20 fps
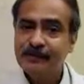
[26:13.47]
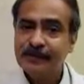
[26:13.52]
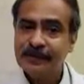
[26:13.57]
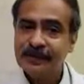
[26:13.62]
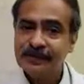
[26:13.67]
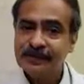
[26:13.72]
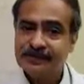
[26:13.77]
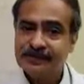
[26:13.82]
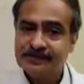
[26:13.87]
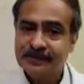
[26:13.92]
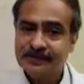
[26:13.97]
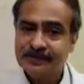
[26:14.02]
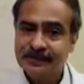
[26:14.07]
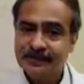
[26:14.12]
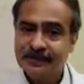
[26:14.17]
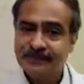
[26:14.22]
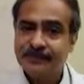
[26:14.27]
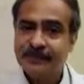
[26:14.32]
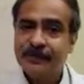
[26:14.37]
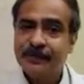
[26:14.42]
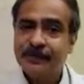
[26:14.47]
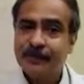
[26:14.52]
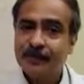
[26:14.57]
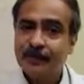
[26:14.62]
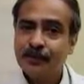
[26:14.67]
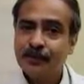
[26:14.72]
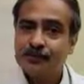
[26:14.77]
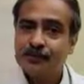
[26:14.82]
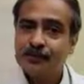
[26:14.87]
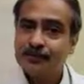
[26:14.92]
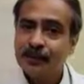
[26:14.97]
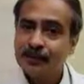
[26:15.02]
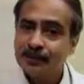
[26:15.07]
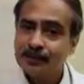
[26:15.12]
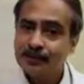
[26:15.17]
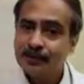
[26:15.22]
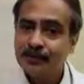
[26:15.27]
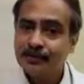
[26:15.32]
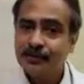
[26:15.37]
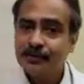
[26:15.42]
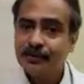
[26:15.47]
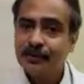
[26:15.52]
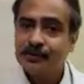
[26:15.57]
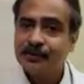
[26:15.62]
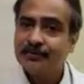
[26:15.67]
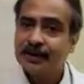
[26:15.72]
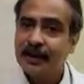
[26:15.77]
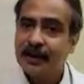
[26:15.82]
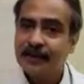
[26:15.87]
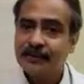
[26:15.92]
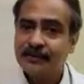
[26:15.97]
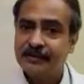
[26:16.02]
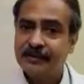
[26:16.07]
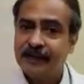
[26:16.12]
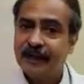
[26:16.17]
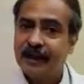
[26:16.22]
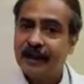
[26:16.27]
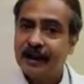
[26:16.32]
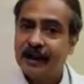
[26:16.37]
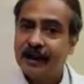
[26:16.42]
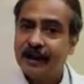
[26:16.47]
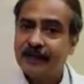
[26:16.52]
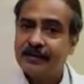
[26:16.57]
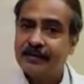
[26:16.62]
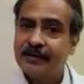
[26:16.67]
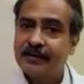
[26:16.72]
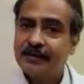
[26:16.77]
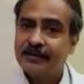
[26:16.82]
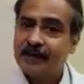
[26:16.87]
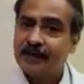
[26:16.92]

the catheter goes into the bladder and